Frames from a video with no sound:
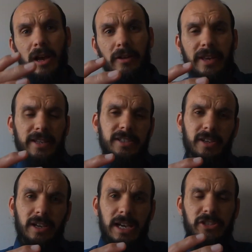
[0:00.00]
Okay,
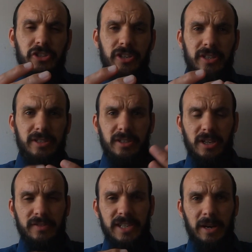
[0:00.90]
so as you can
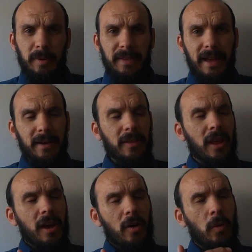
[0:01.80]
kind of tell by that,
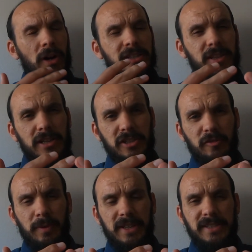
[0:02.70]
what I started
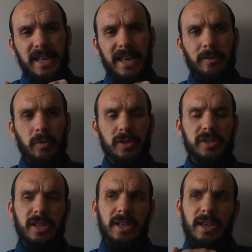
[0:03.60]
off by saying
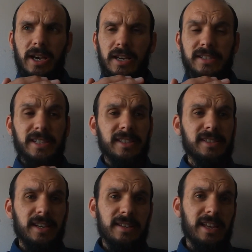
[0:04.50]
was since
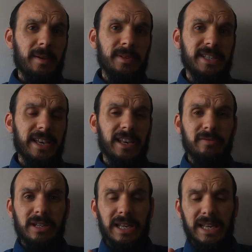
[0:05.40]
Sunday I've been taking
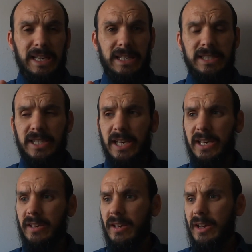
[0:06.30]
it really
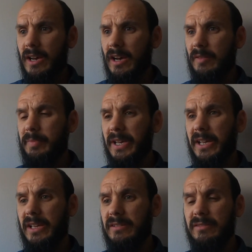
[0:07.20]
easy. I've
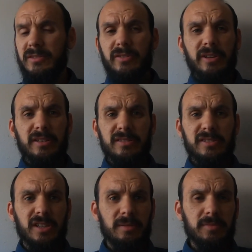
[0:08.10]
been doing
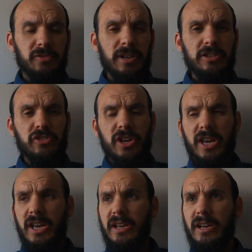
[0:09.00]
some
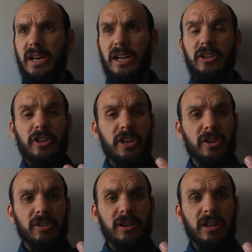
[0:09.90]
stretching, looking
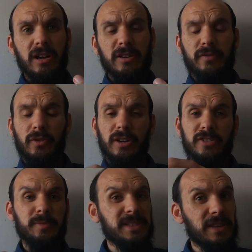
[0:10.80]
online for kind
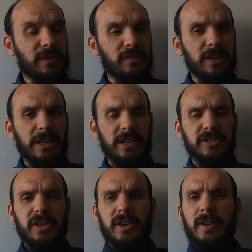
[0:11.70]
of specific
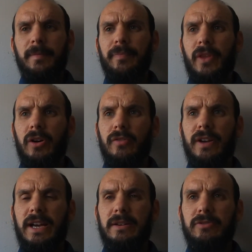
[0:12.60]
videos of
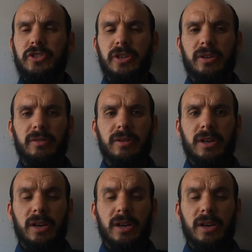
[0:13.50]
how to